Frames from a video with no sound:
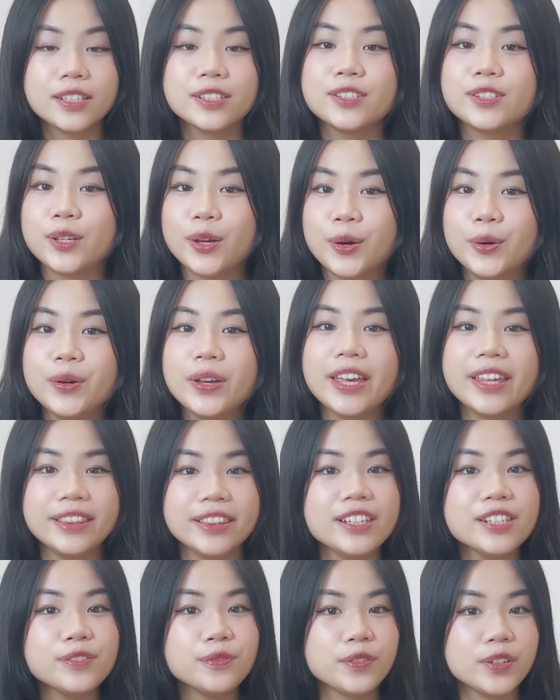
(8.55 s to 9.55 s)
So
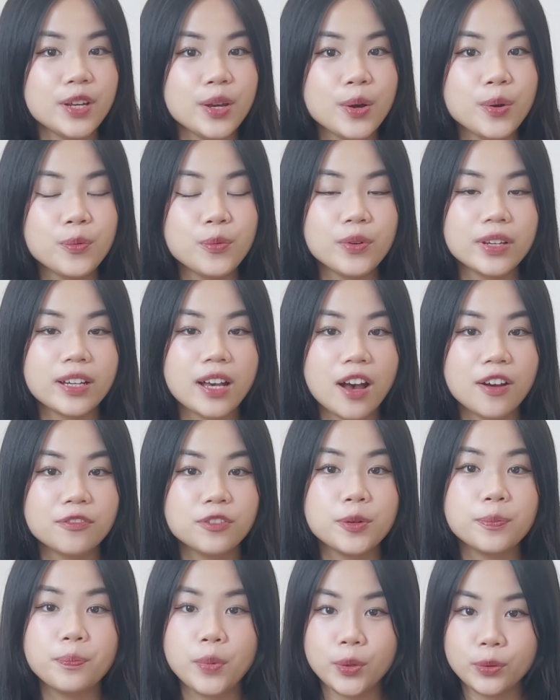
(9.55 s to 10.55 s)
in this video, we
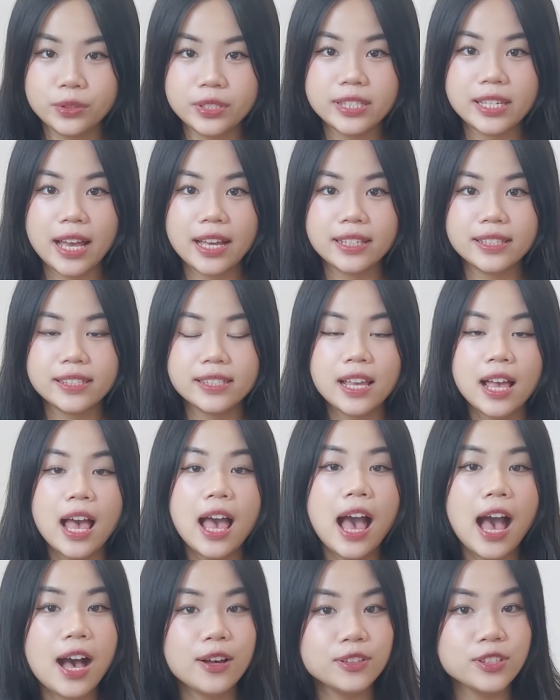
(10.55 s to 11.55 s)
cover both sides:
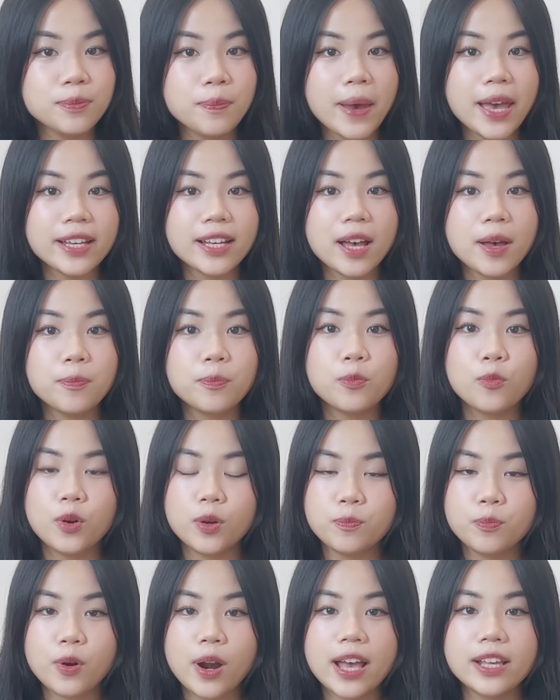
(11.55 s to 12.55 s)
how to back up
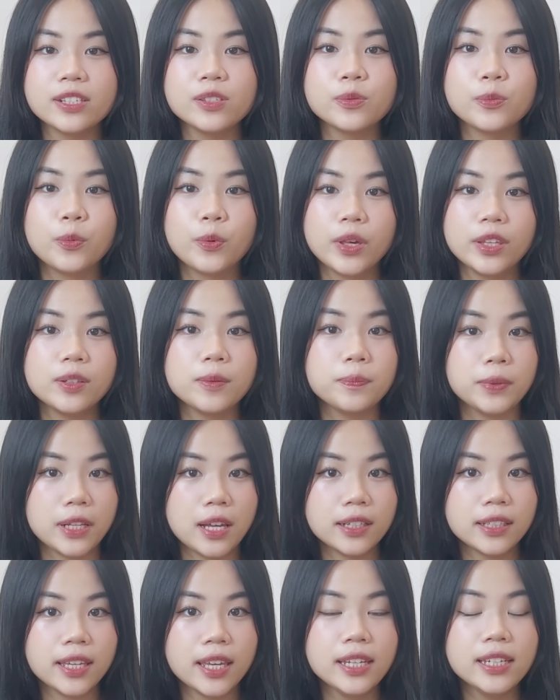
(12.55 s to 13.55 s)
WordPress with a
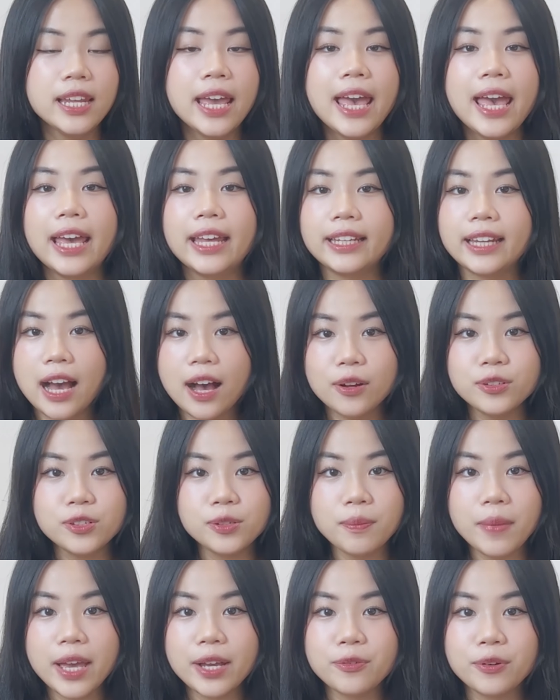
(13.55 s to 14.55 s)
plugin and how
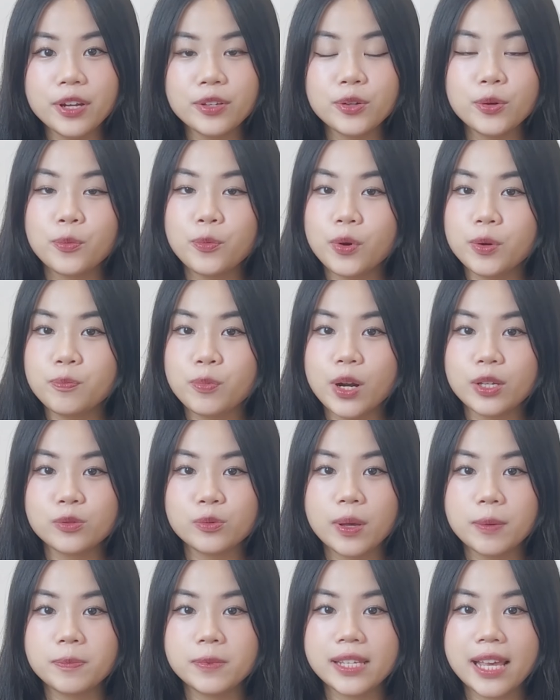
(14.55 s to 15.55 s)
to migrate your
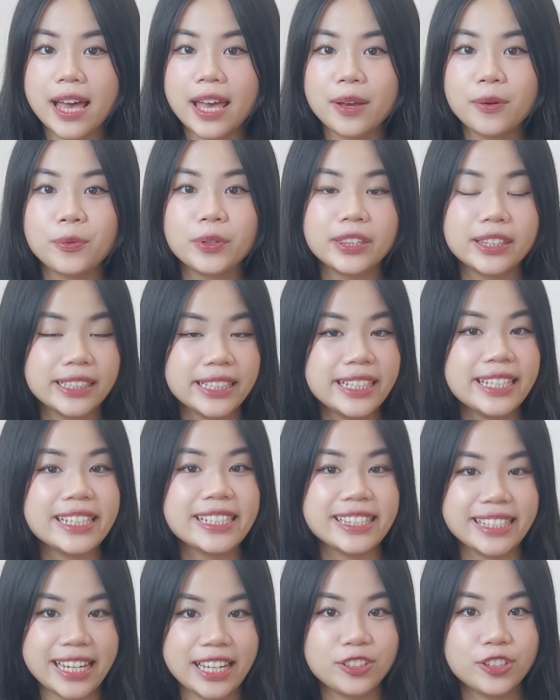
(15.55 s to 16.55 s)
WordPress website with
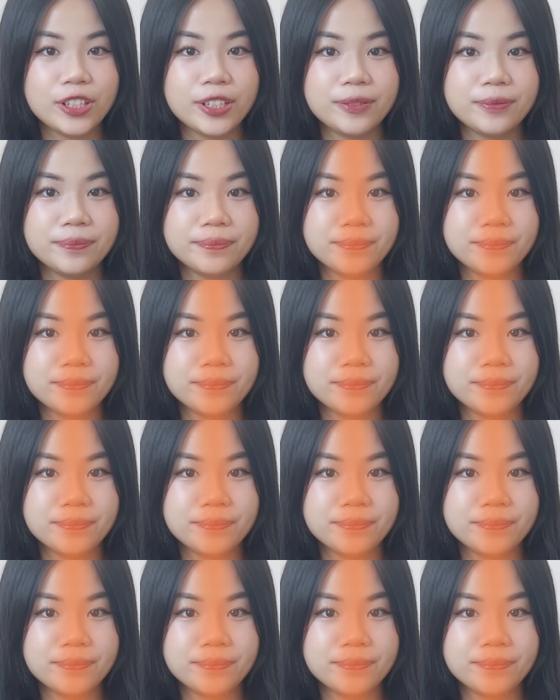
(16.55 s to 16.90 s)
LitExtension.